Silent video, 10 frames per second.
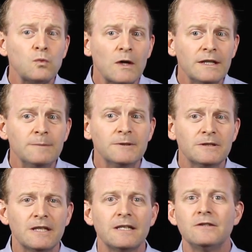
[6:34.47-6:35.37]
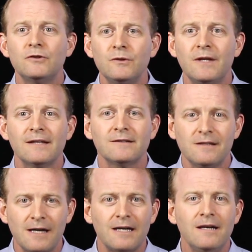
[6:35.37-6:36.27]
20% in
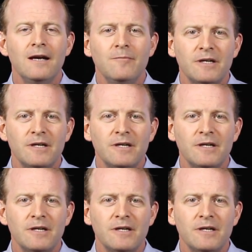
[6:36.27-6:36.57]
2009